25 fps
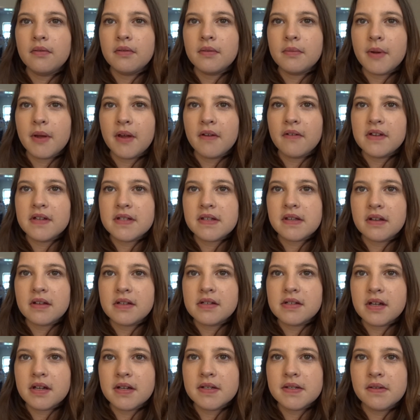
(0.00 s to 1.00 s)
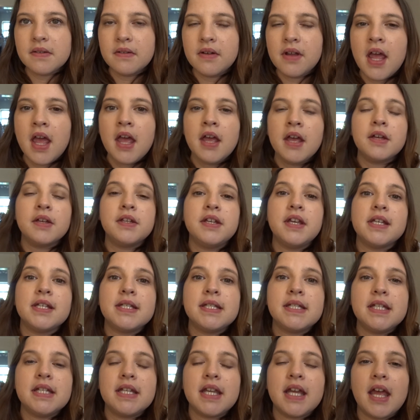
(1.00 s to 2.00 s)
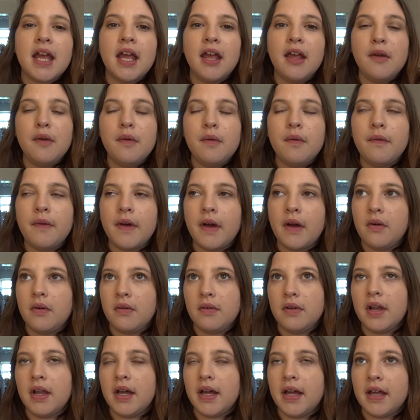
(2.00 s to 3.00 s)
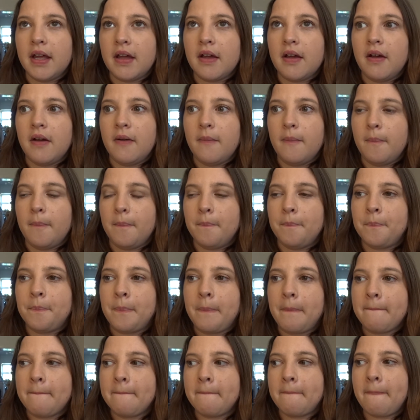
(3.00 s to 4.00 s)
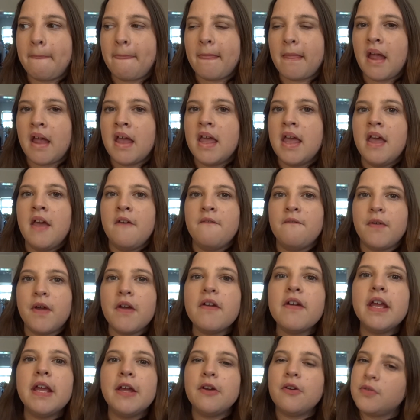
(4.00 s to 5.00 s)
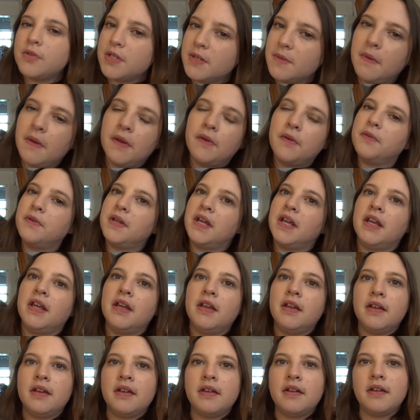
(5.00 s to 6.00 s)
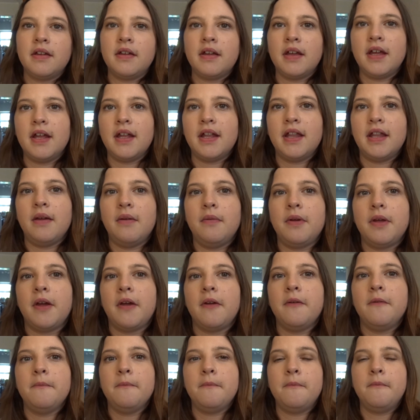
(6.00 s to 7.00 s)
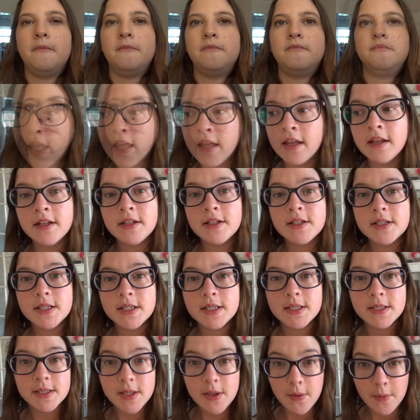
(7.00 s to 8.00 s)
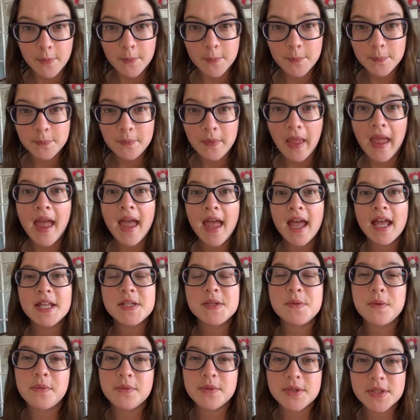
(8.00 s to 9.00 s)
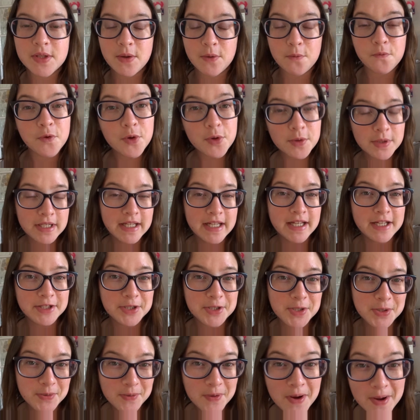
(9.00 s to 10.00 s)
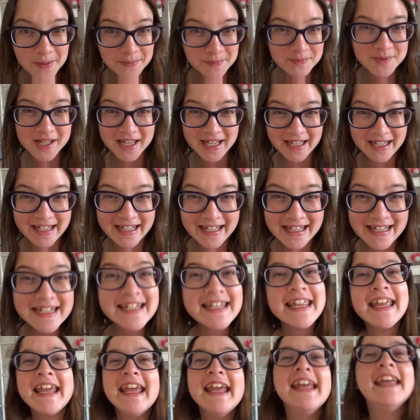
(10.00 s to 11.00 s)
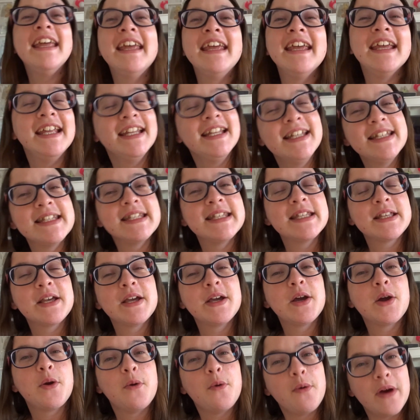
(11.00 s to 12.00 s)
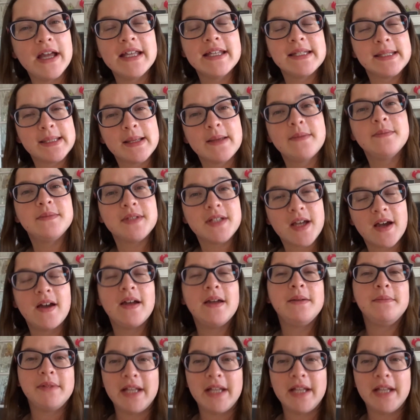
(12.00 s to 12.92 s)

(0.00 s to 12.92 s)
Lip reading: battery's gonna die soon. Yesterday felt like very higgledy-piggledy, and there we go. So, as we were so rudely interrupted, it is quite some time